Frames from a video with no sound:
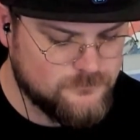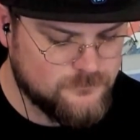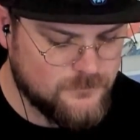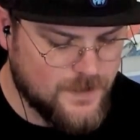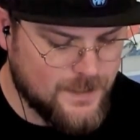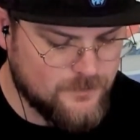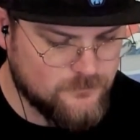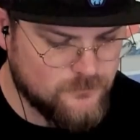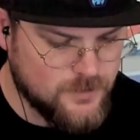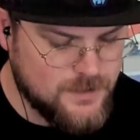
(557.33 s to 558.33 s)
Yeah,
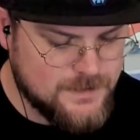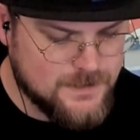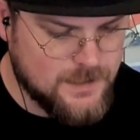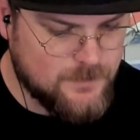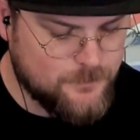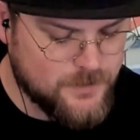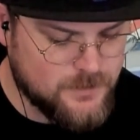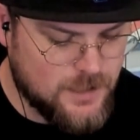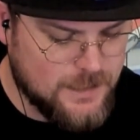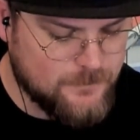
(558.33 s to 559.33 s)
we're gonna get to come up and
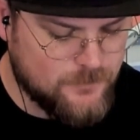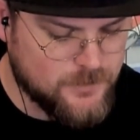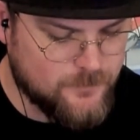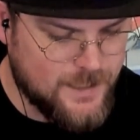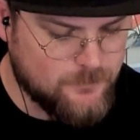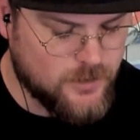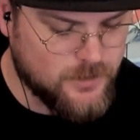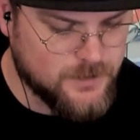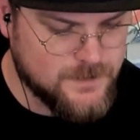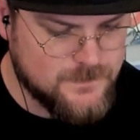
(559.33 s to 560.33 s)
knock him out with the Magmar at
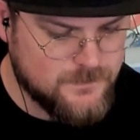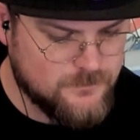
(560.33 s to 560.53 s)
least.